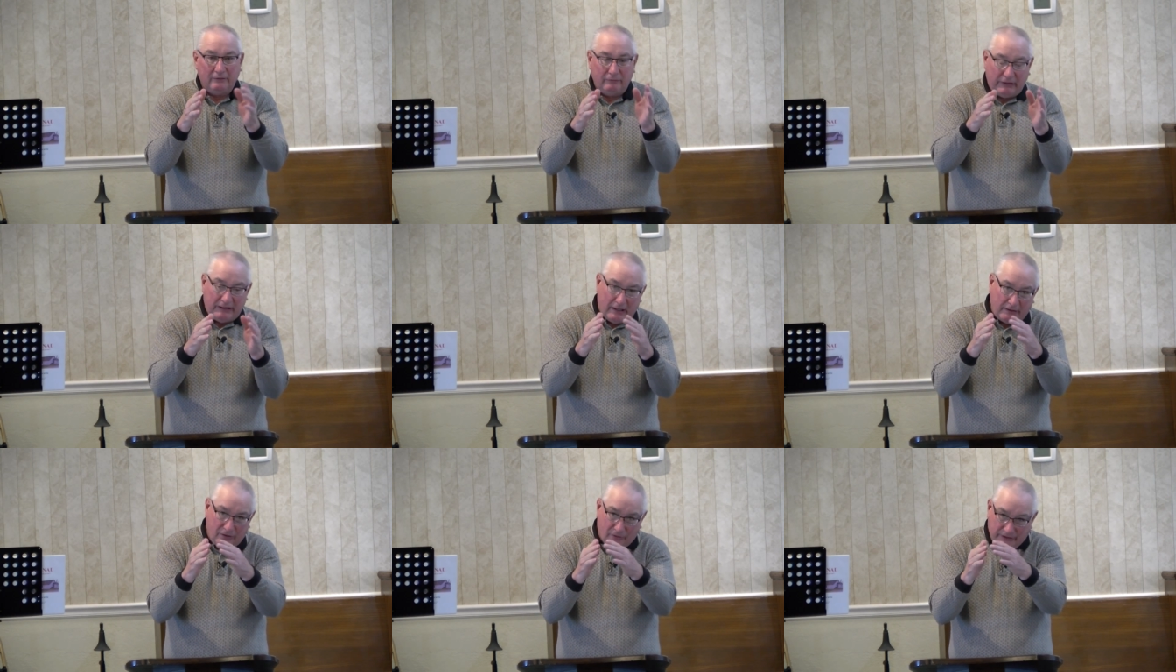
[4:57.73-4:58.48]
If he
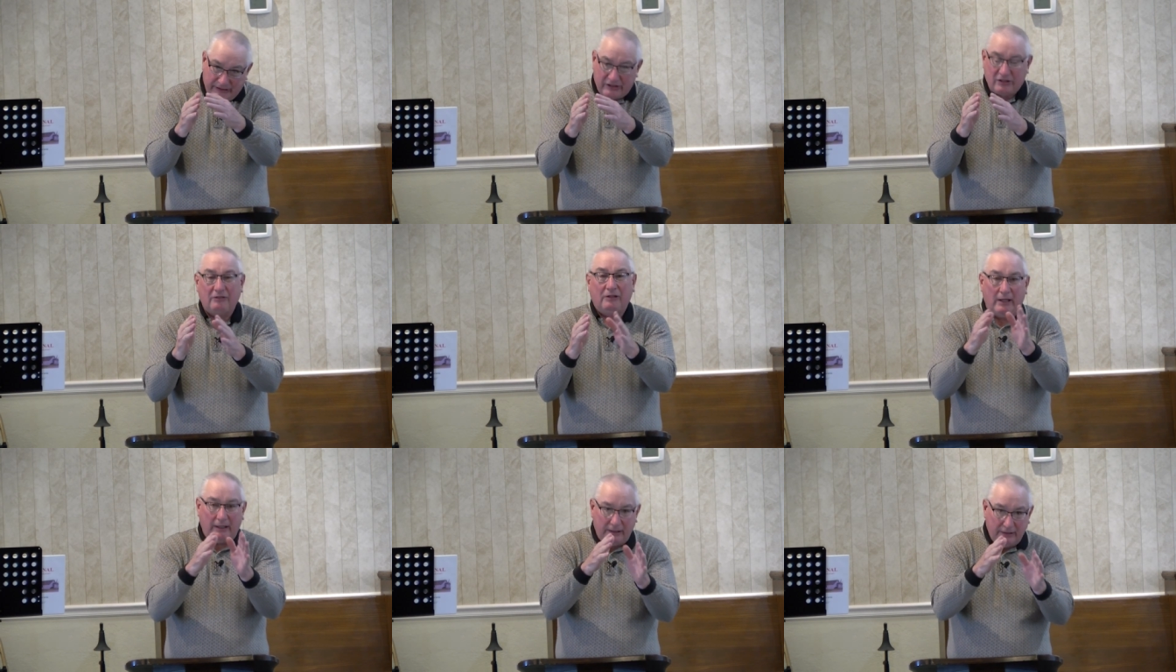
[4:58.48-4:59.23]
got going this
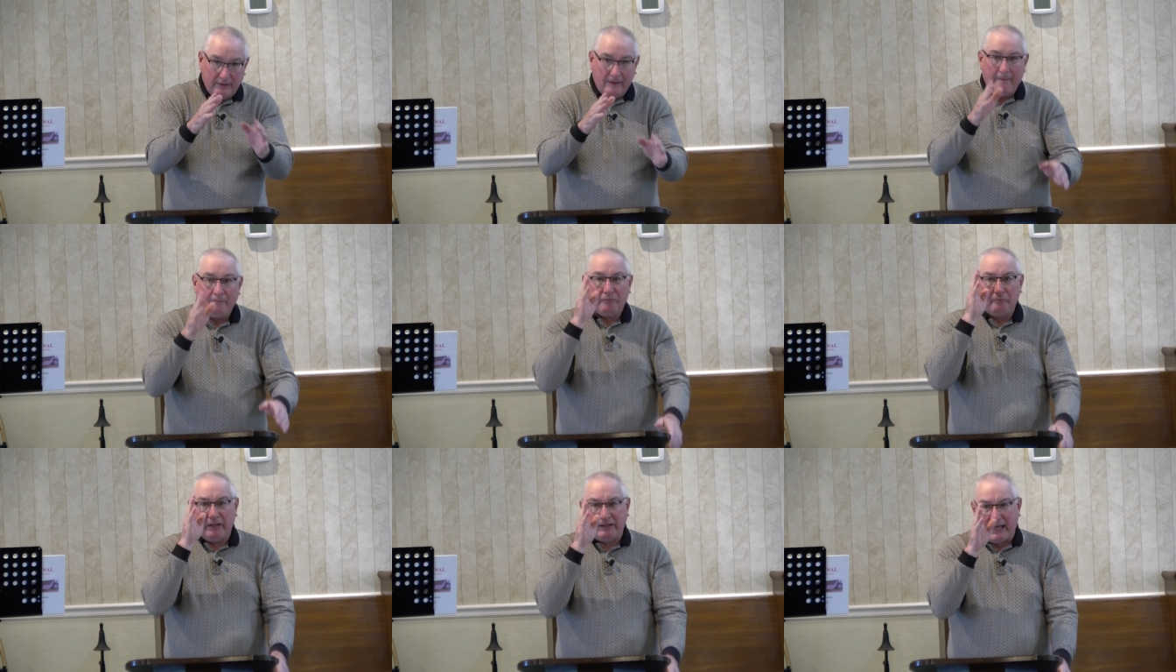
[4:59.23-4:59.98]
way,
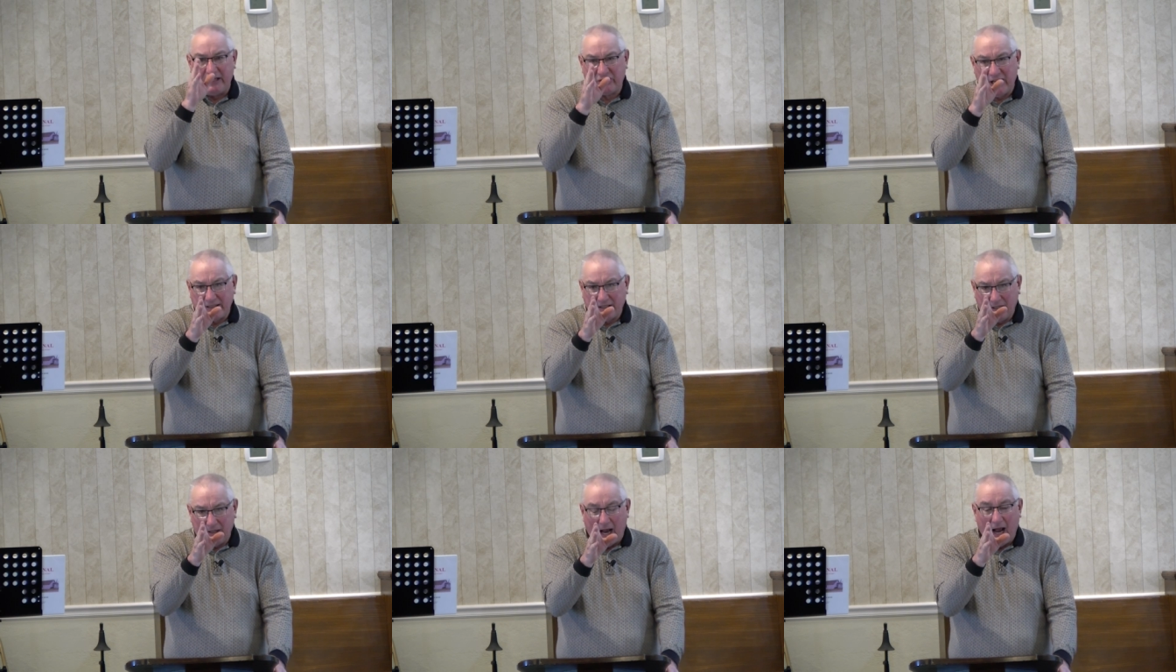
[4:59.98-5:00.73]
but they set
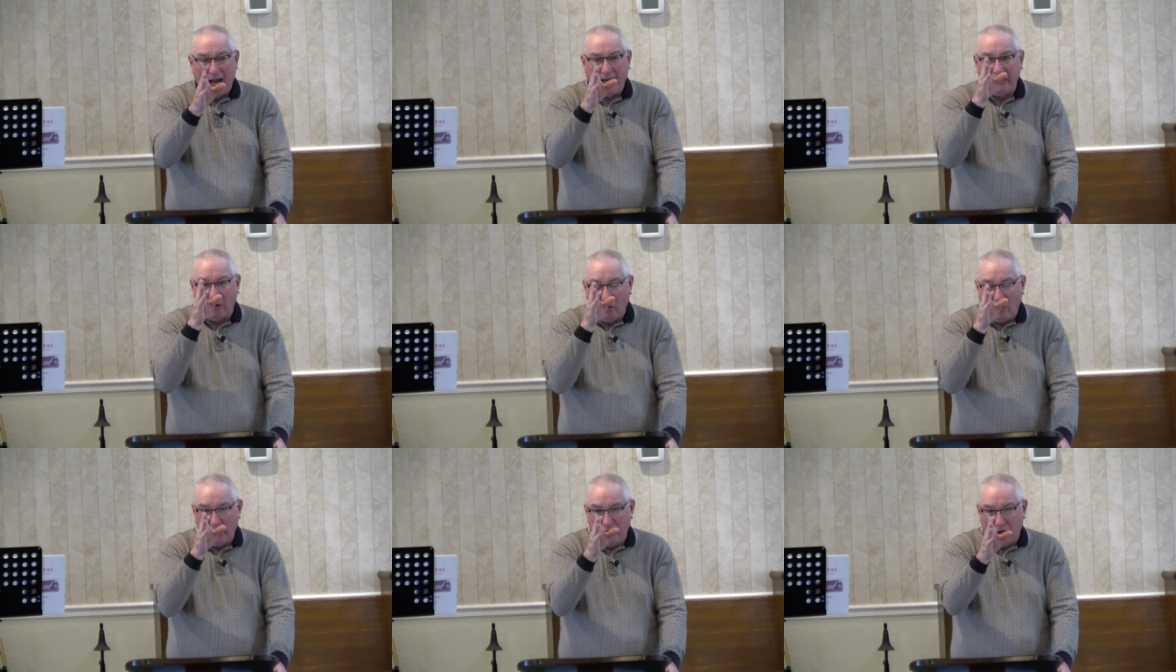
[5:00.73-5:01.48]
their eye
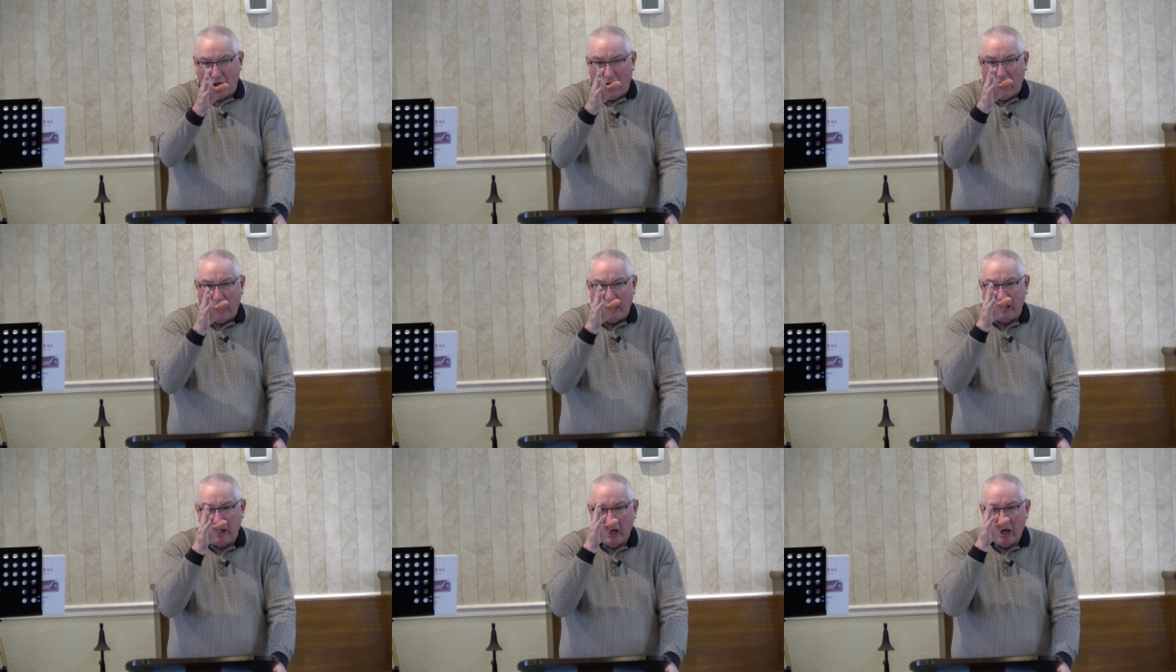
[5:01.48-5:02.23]
on
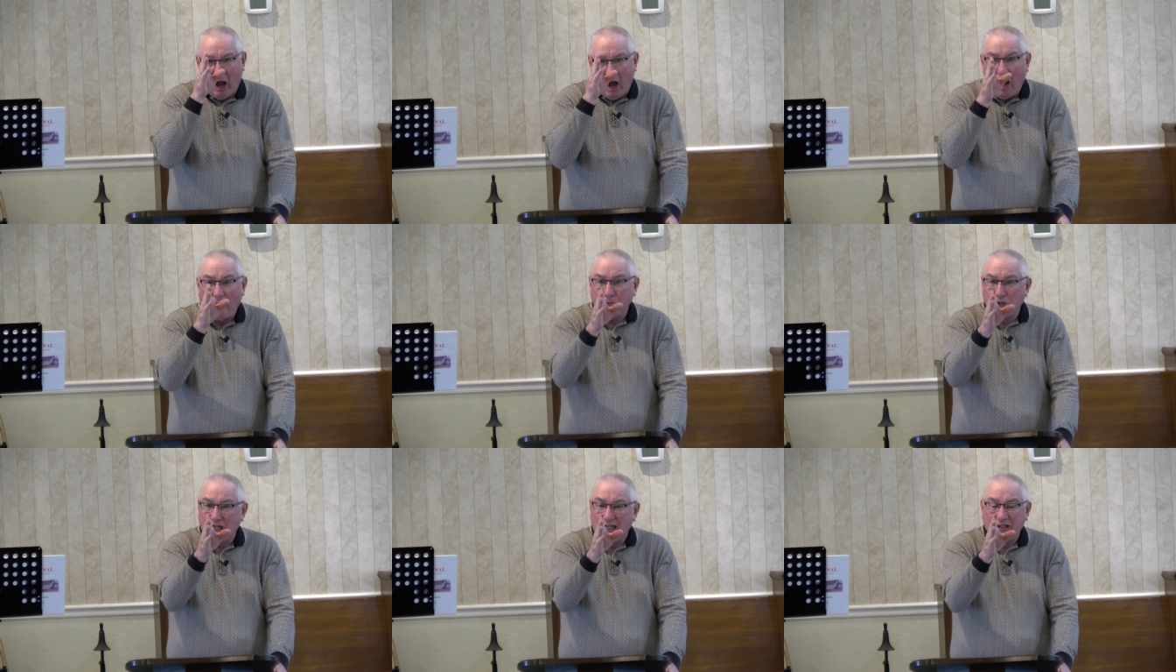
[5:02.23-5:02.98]
a
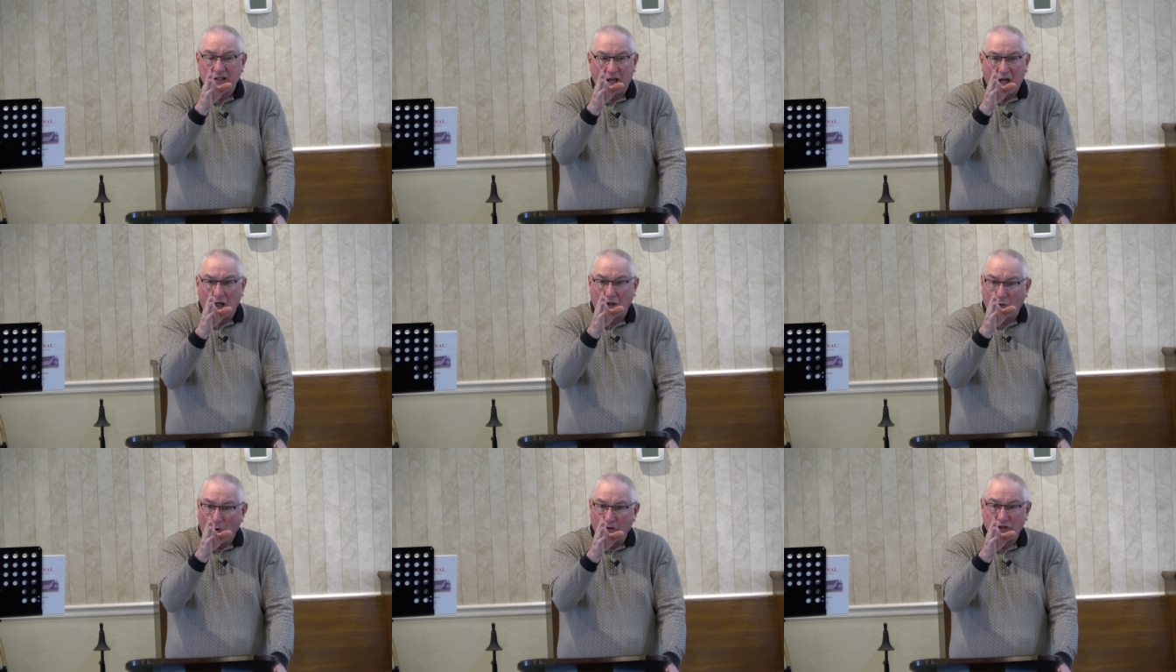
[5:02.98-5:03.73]
object
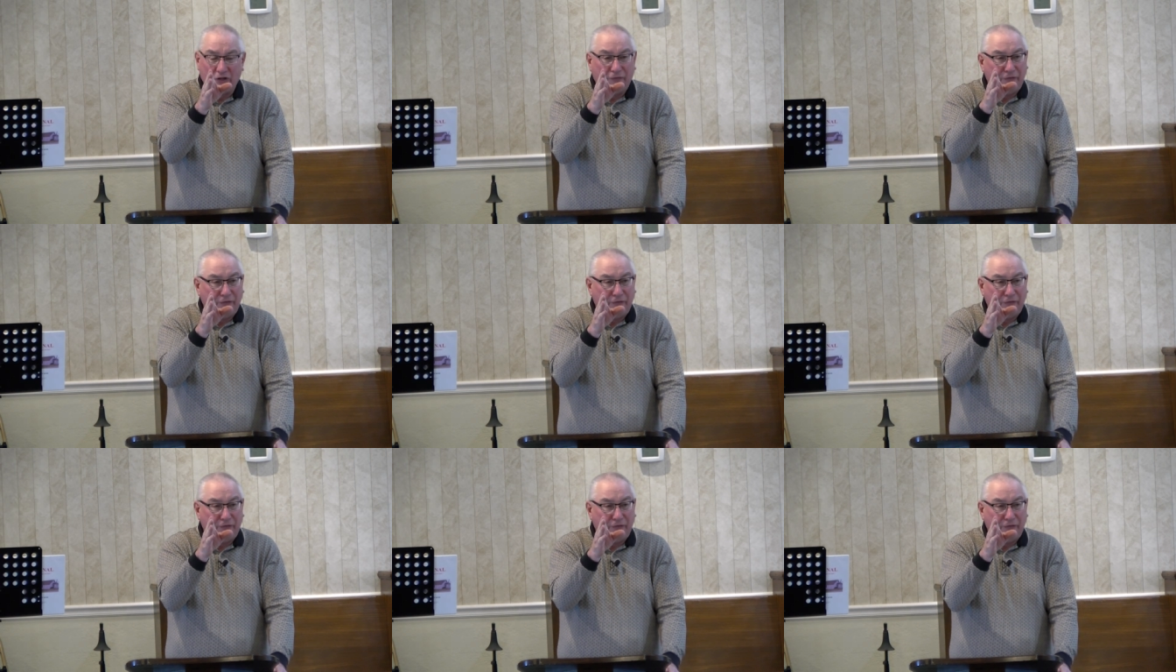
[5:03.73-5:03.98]
across the